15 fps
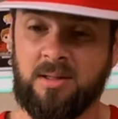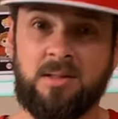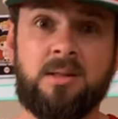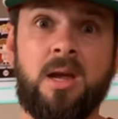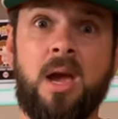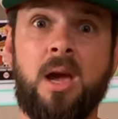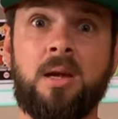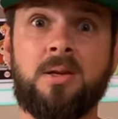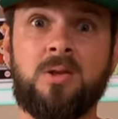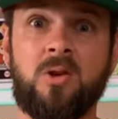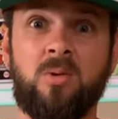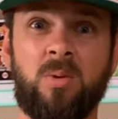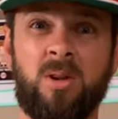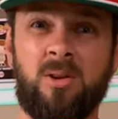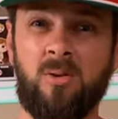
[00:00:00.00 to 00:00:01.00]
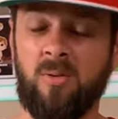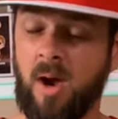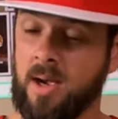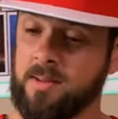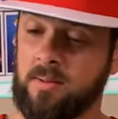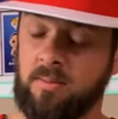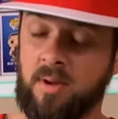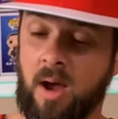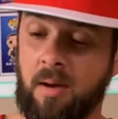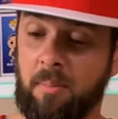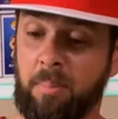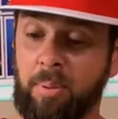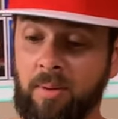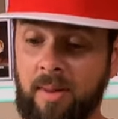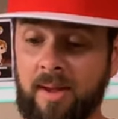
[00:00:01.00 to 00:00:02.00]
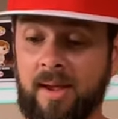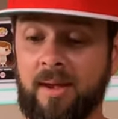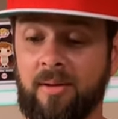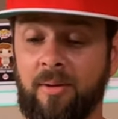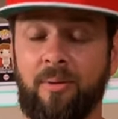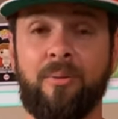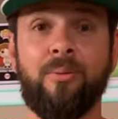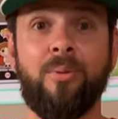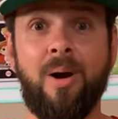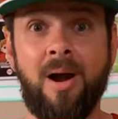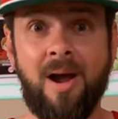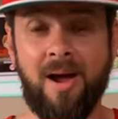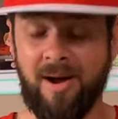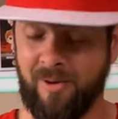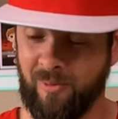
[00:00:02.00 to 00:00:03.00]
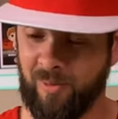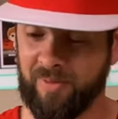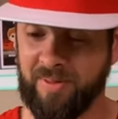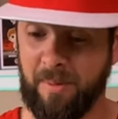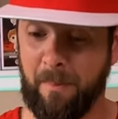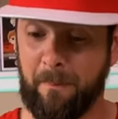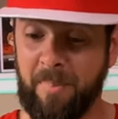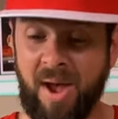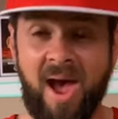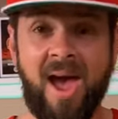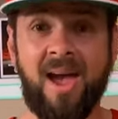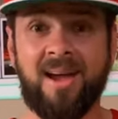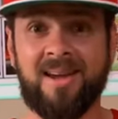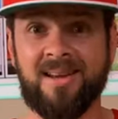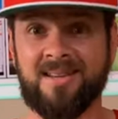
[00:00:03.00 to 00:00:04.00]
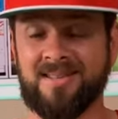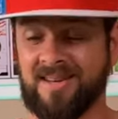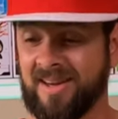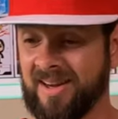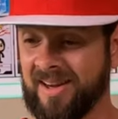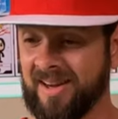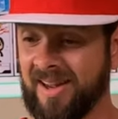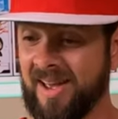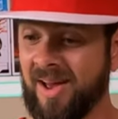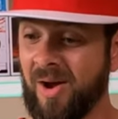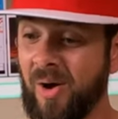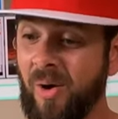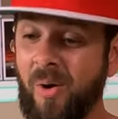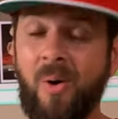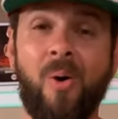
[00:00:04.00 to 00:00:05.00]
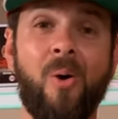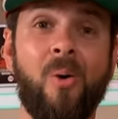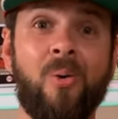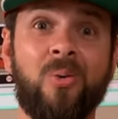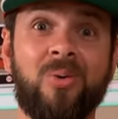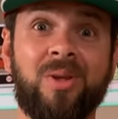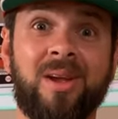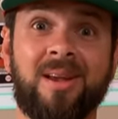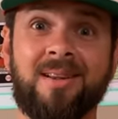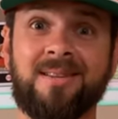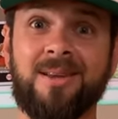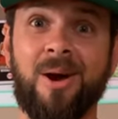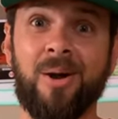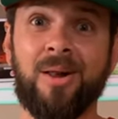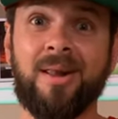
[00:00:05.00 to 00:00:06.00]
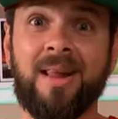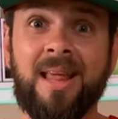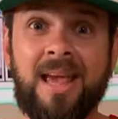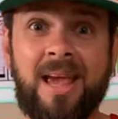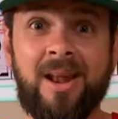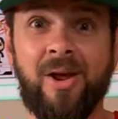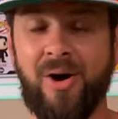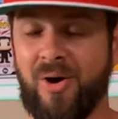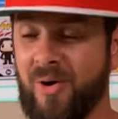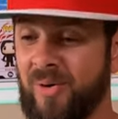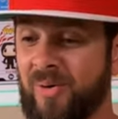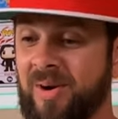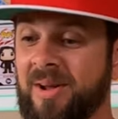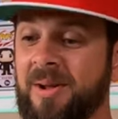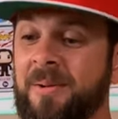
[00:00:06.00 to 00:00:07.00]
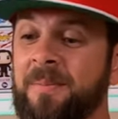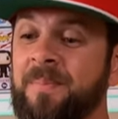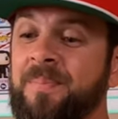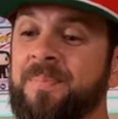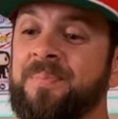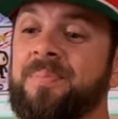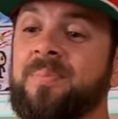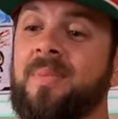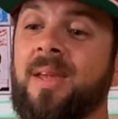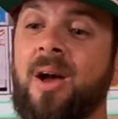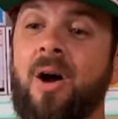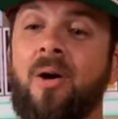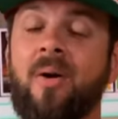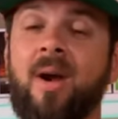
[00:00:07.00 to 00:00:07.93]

Dang, Shumi, you guys are not playing around with the packaging. Holy Toledo. All